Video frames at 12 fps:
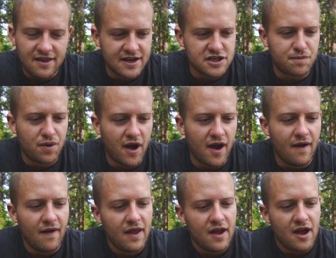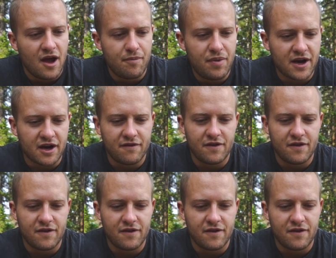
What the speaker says: They just put a bigger